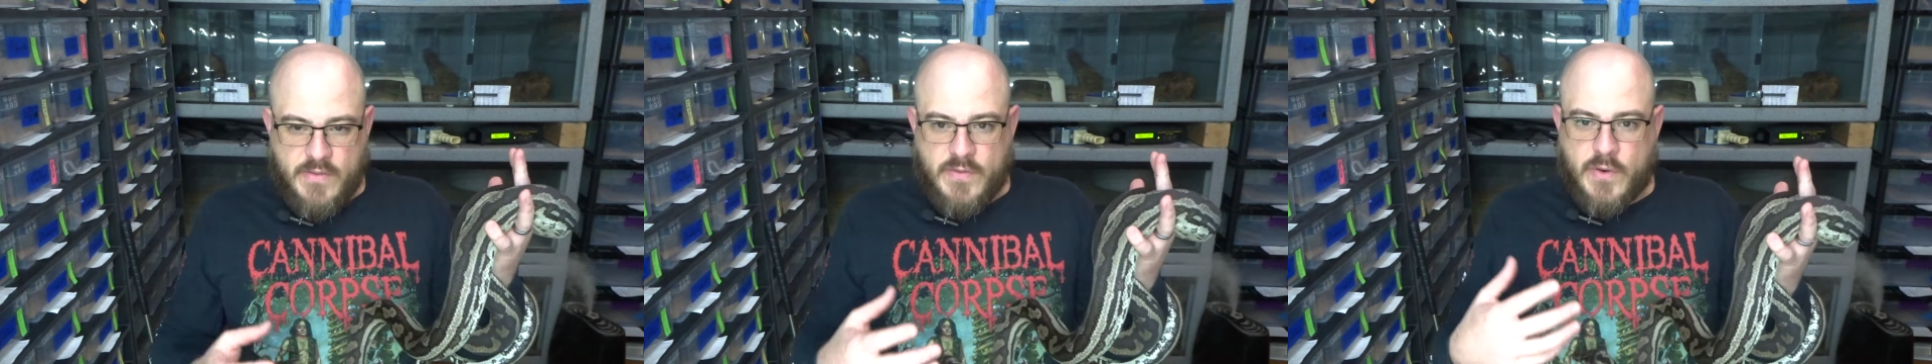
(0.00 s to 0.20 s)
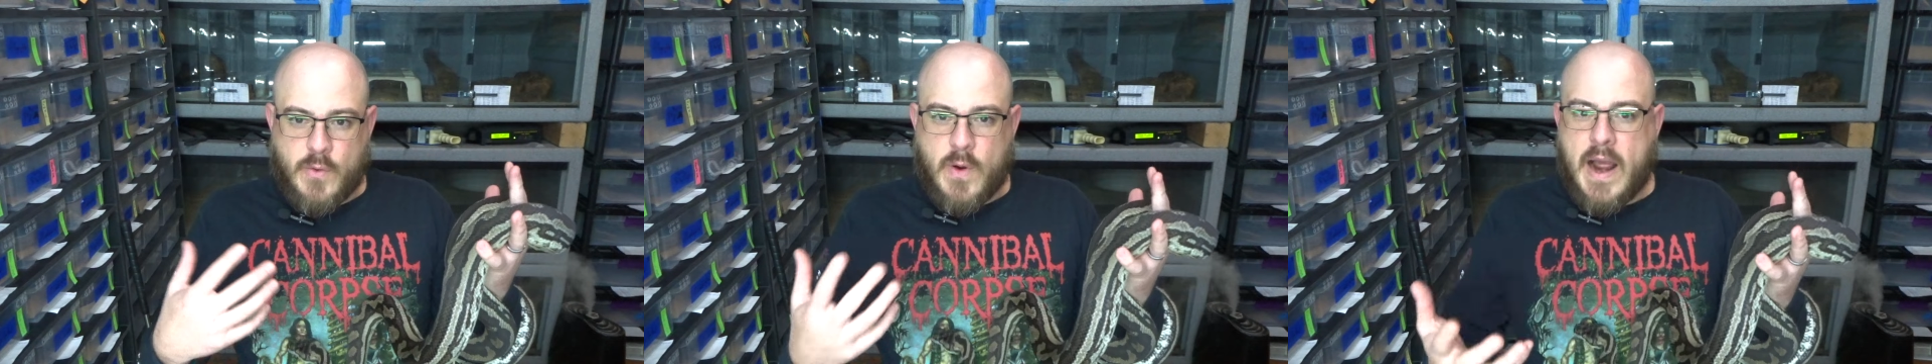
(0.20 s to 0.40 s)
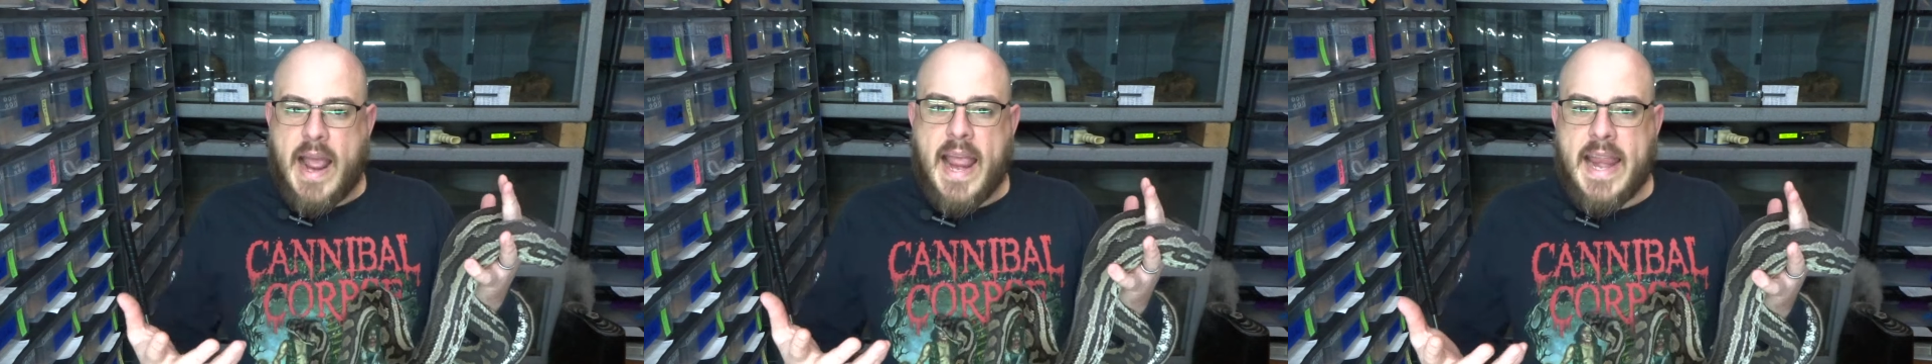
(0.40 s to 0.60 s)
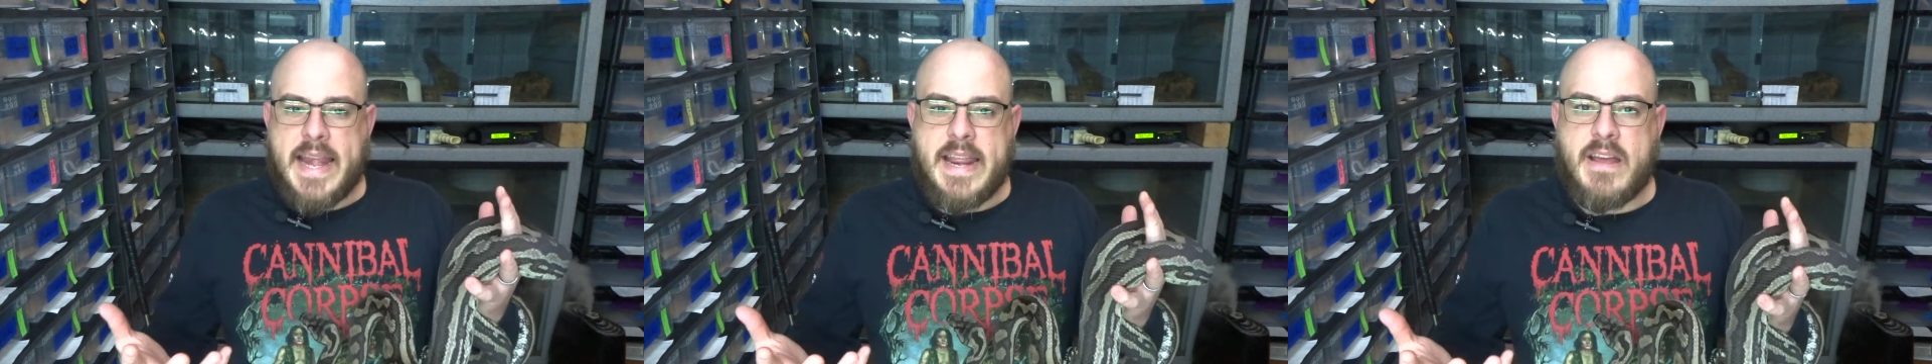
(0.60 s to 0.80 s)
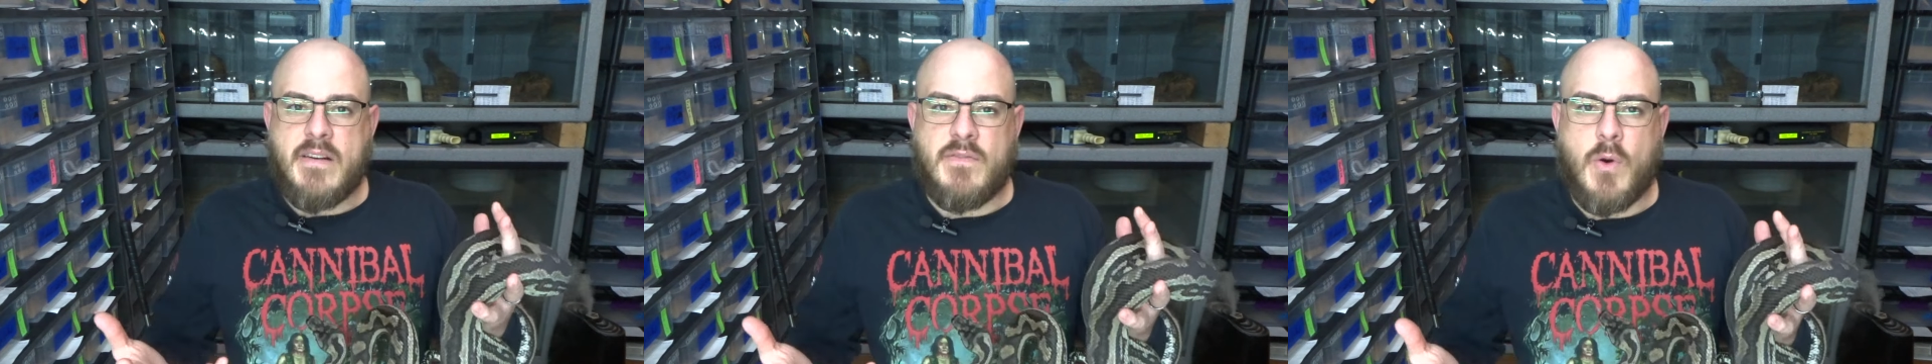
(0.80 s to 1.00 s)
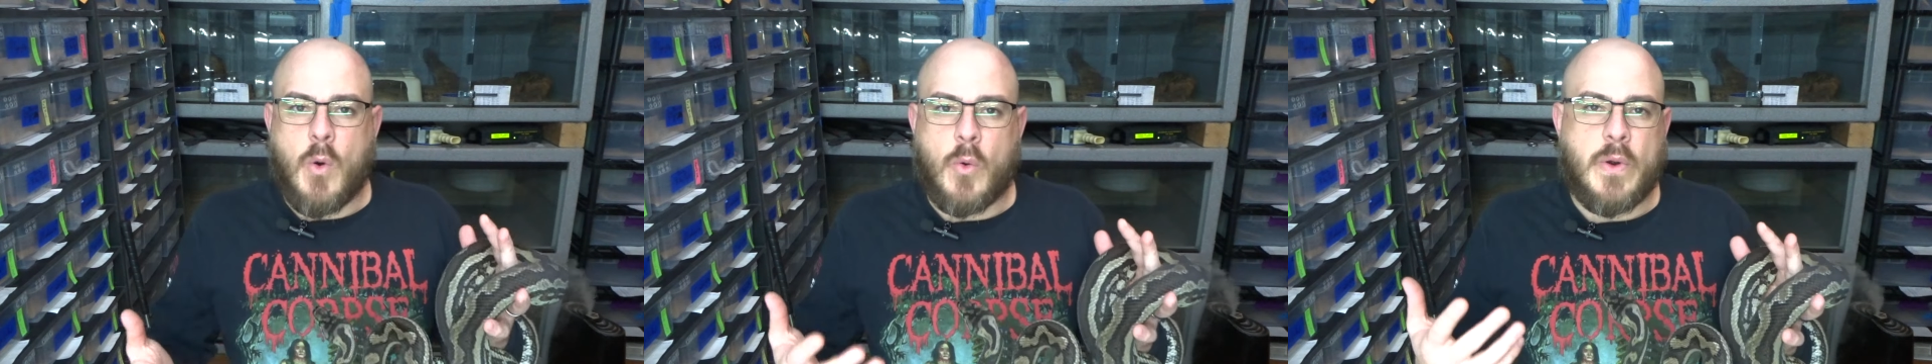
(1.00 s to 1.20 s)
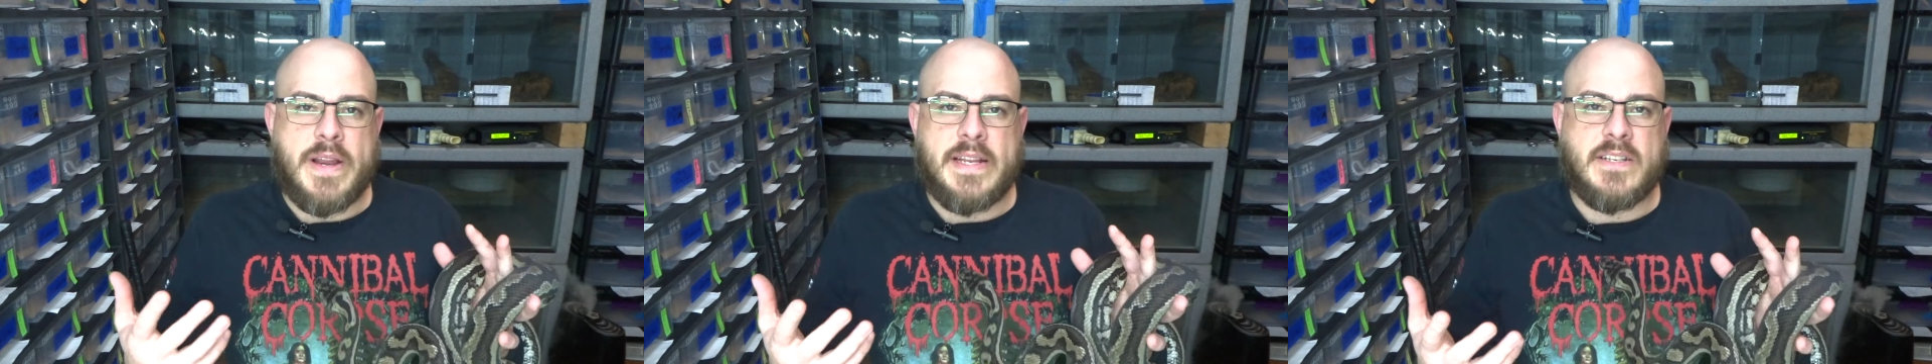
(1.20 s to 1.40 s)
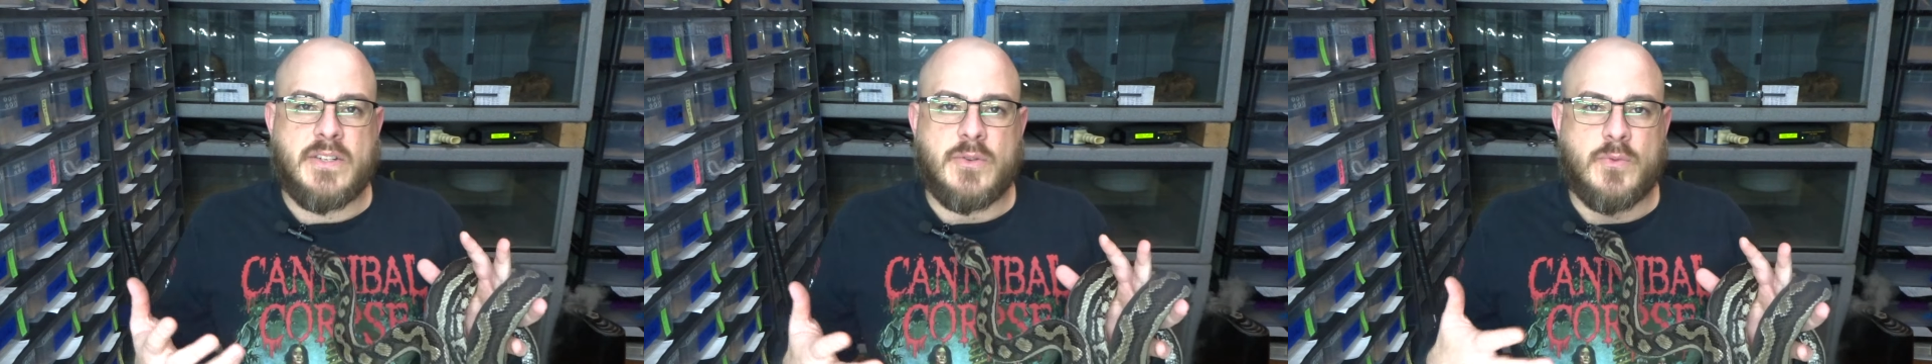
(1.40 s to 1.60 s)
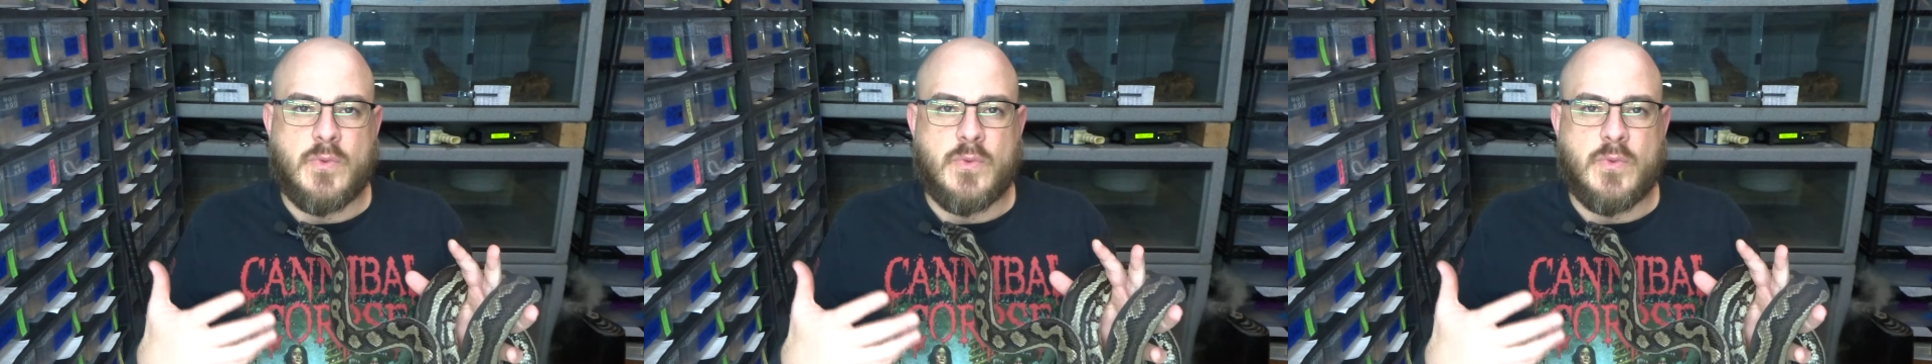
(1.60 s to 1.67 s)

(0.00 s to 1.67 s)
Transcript: variety of oriental